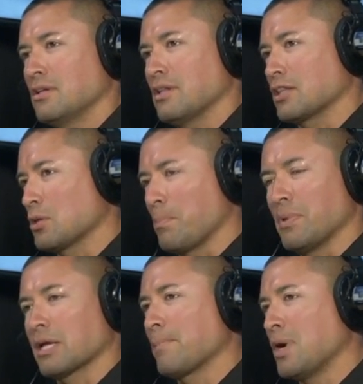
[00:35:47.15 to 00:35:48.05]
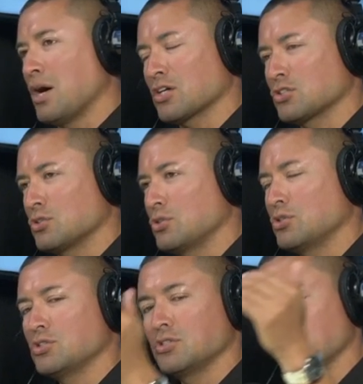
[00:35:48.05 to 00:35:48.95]
like the like
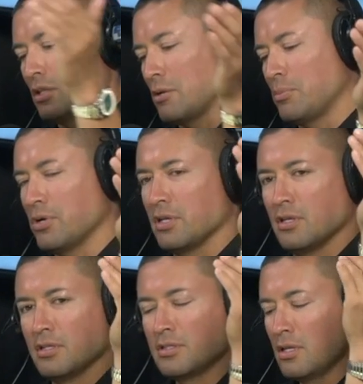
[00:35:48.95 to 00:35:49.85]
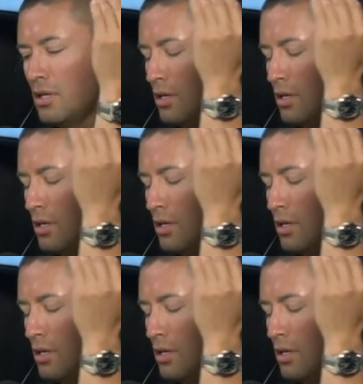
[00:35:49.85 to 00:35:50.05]
boxers celebrities